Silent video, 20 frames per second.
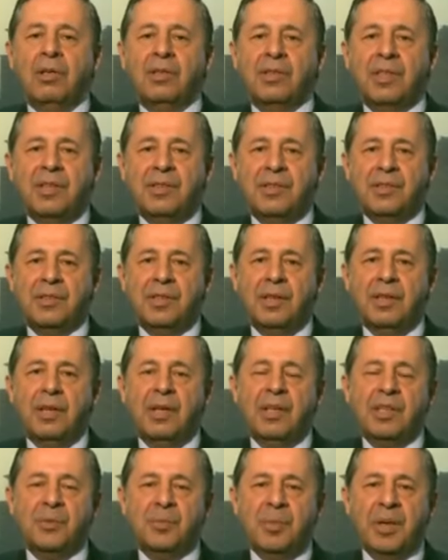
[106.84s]
Since
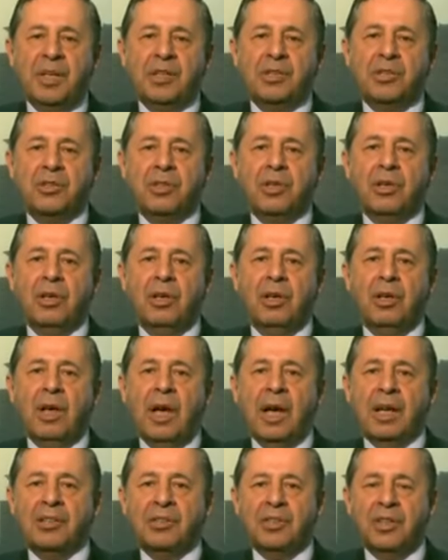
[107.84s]
his speech,
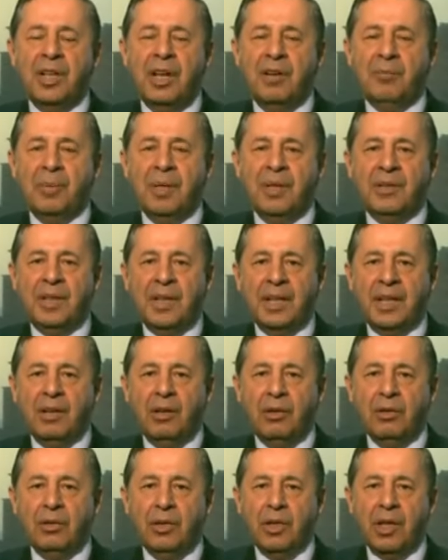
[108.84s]
action have been
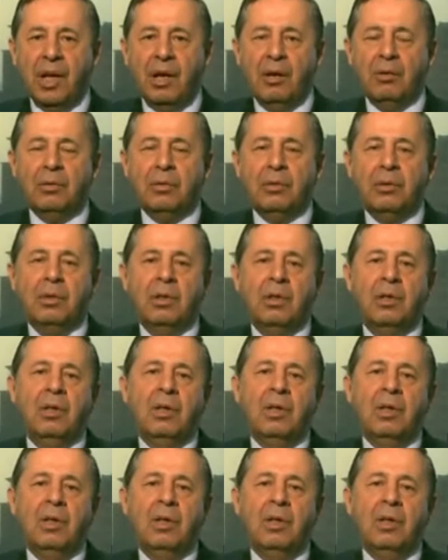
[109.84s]
taken on the ground.